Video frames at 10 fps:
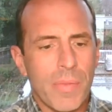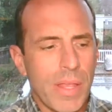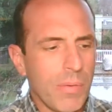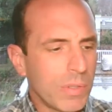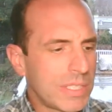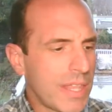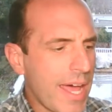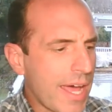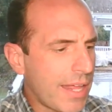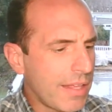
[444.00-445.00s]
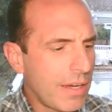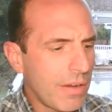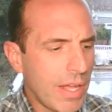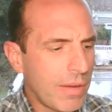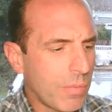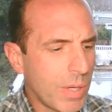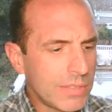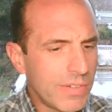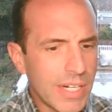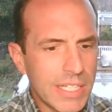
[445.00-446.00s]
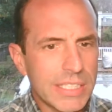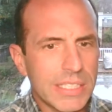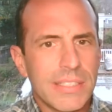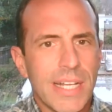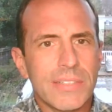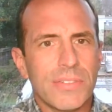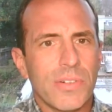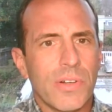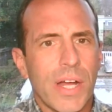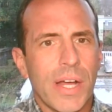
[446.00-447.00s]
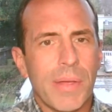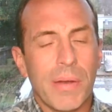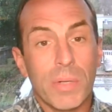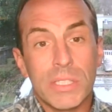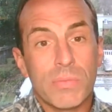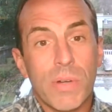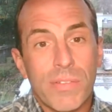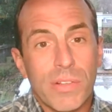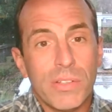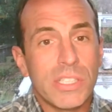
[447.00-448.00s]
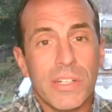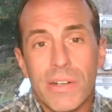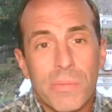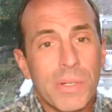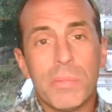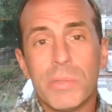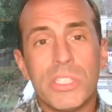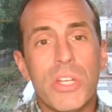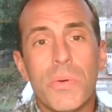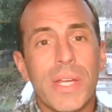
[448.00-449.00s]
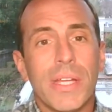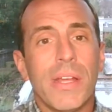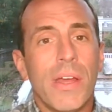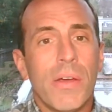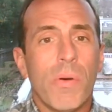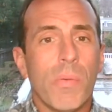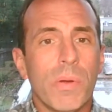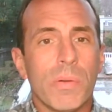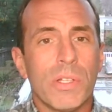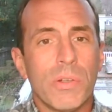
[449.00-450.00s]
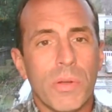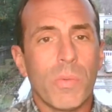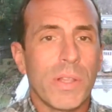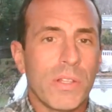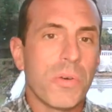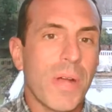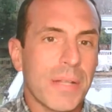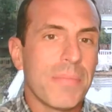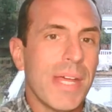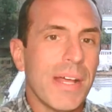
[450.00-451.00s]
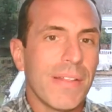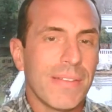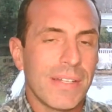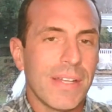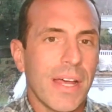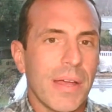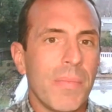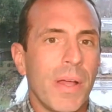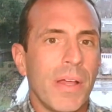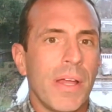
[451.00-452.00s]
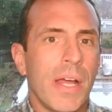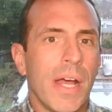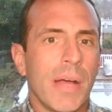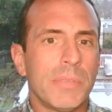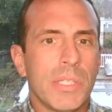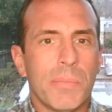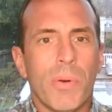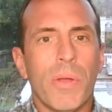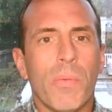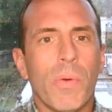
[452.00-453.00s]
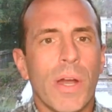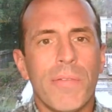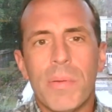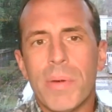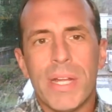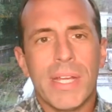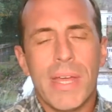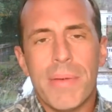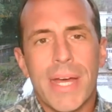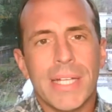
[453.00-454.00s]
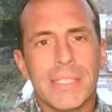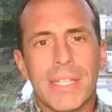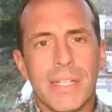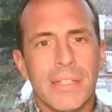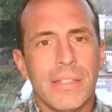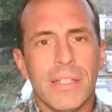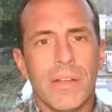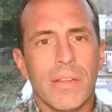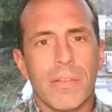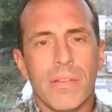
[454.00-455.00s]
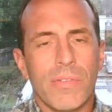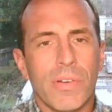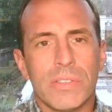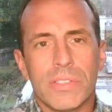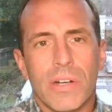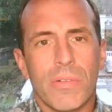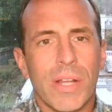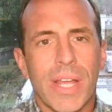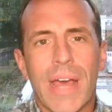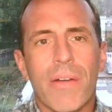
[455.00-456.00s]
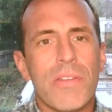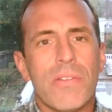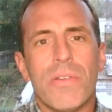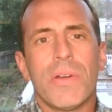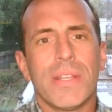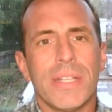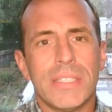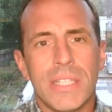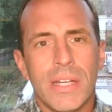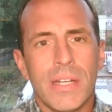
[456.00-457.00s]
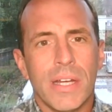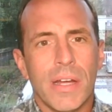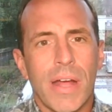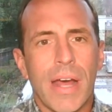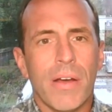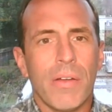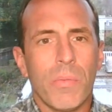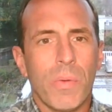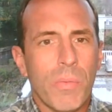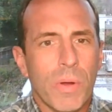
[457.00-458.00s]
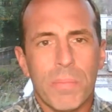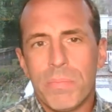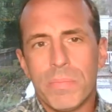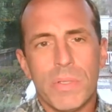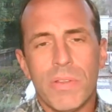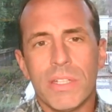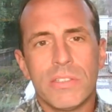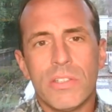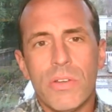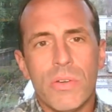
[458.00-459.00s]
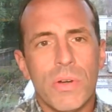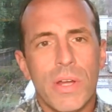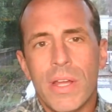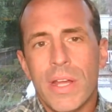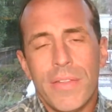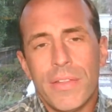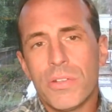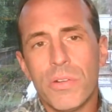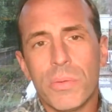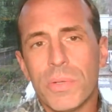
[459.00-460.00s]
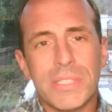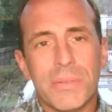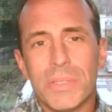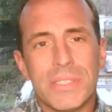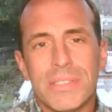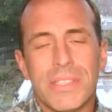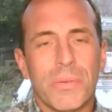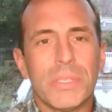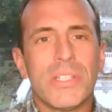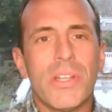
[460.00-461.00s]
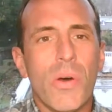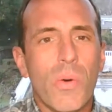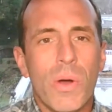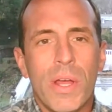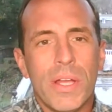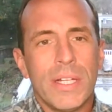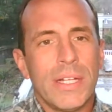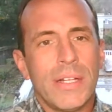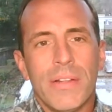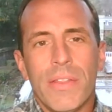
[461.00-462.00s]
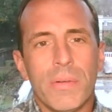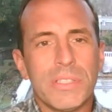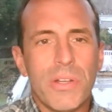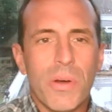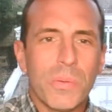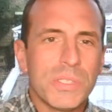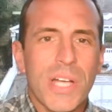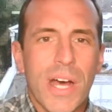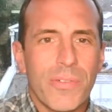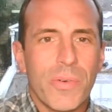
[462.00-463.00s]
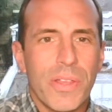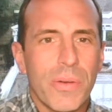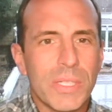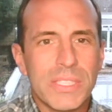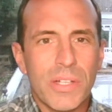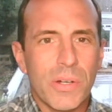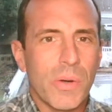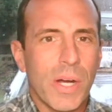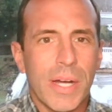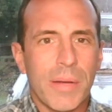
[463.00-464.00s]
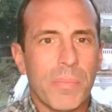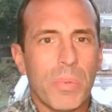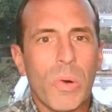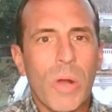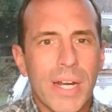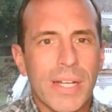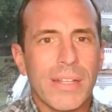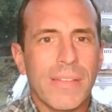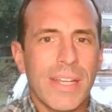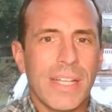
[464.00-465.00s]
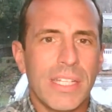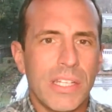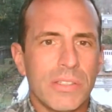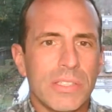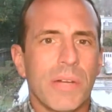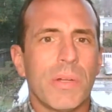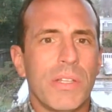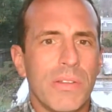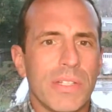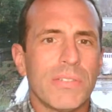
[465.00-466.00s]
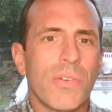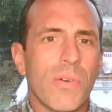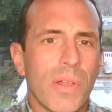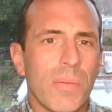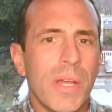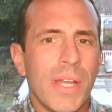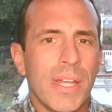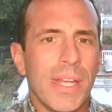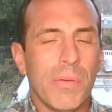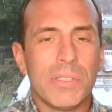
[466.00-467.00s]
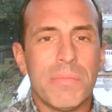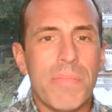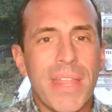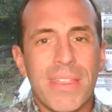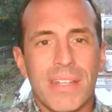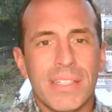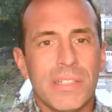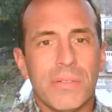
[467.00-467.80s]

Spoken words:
It was that, and it was very successful, and it was revolutionary. Nobody was doing what we were doing with direct mail at the time, to the point where everybody came asking, the phone started ringing, how are you doing this? How we want to do this too. And the truth was, there was no software, there was no product that they could use that would do this for them. It was methods.